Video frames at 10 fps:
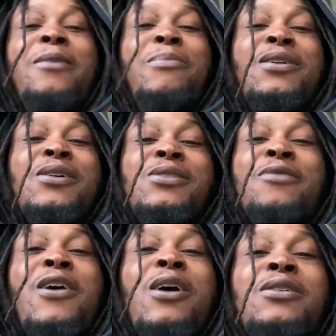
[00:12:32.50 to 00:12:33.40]
because of
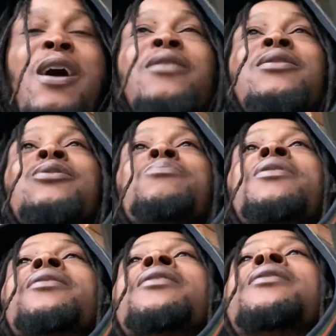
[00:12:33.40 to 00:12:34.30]
our darkness.
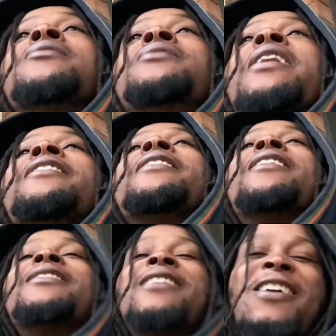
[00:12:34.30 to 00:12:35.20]
But thank
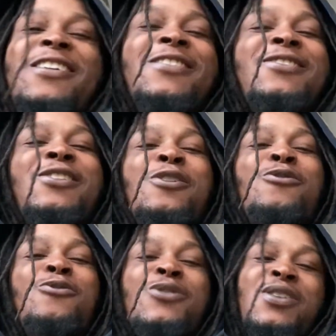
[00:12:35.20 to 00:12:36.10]
God that he
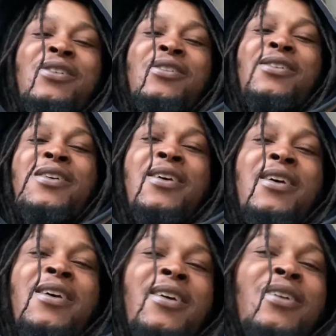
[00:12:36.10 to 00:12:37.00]
continues to
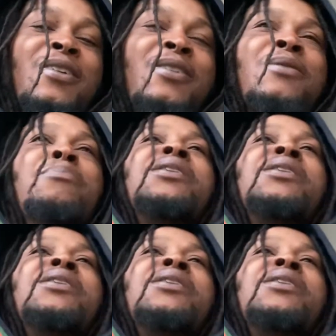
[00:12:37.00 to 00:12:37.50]
be